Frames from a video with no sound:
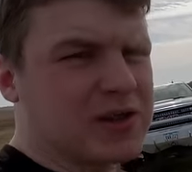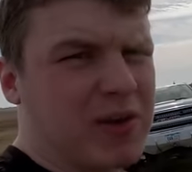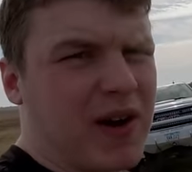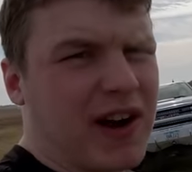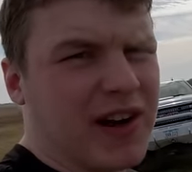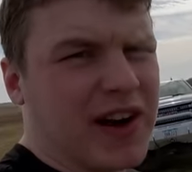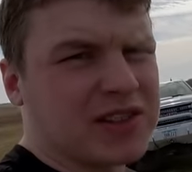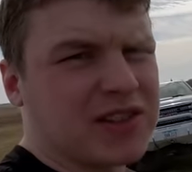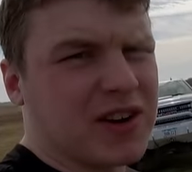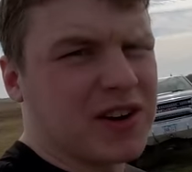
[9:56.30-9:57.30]
Of
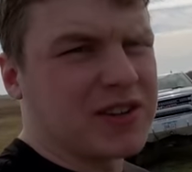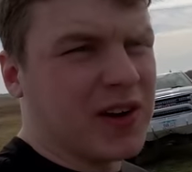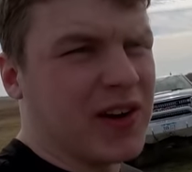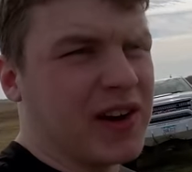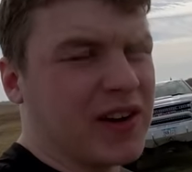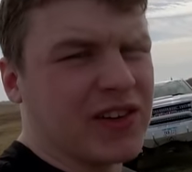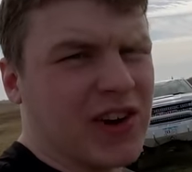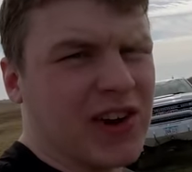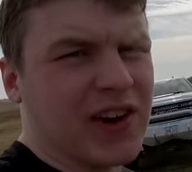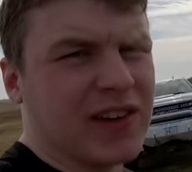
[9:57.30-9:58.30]
progress are turning and
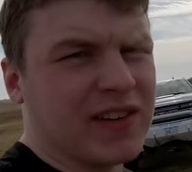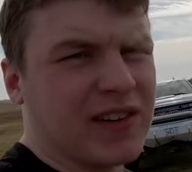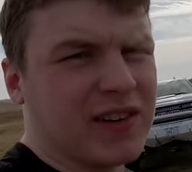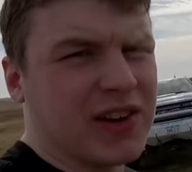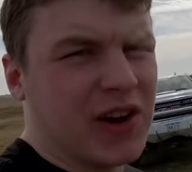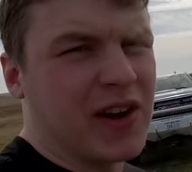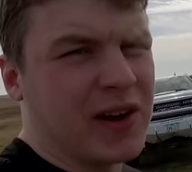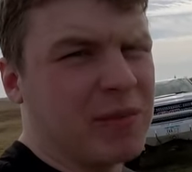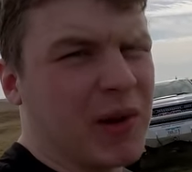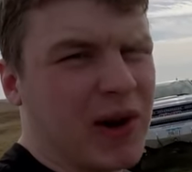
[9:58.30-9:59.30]
turning
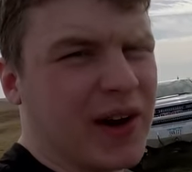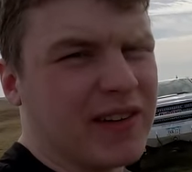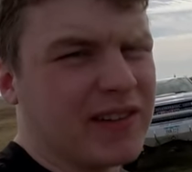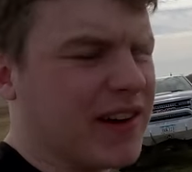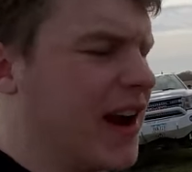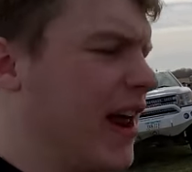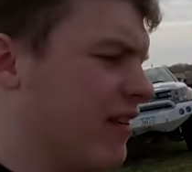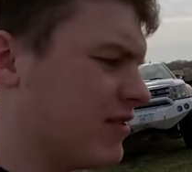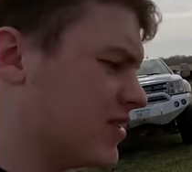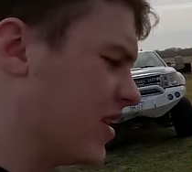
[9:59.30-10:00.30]
turning and burning right
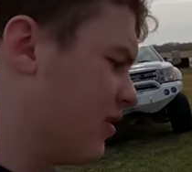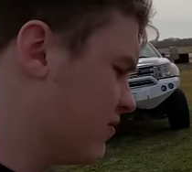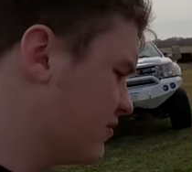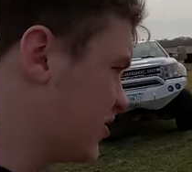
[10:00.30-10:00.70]
now, so